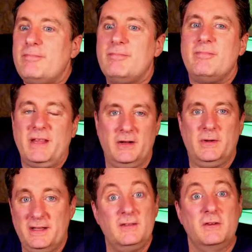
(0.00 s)

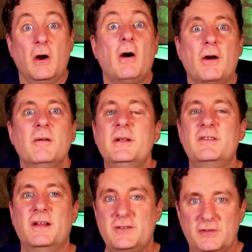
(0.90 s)
it is garb. It's
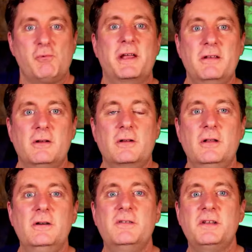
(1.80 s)
not just regular
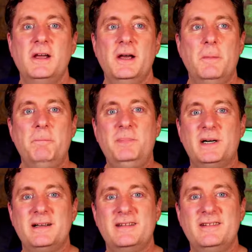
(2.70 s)
clothes.
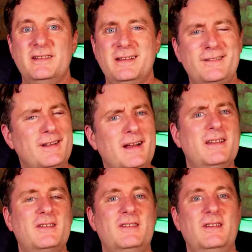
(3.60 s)
but it's not
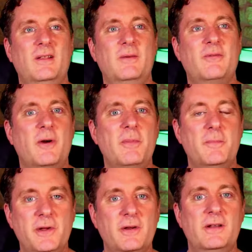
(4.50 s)
necessarily from the
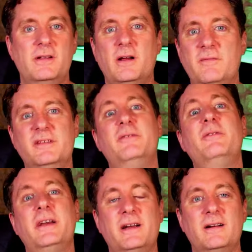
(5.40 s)
period of the
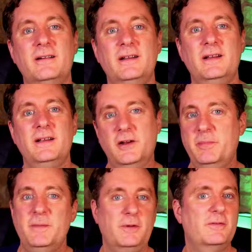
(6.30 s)
fair.
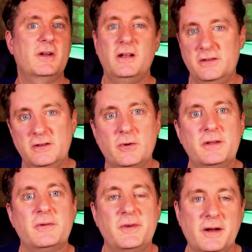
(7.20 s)
People who've going
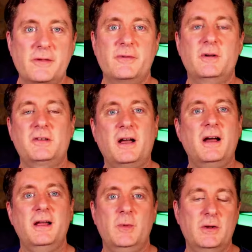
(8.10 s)
to fair the first
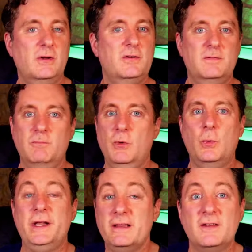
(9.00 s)
time, it's
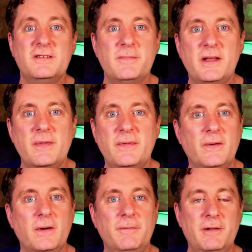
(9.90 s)
Queen Elizabeth
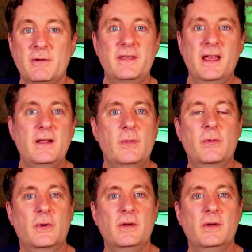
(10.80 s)
or Henry VIII or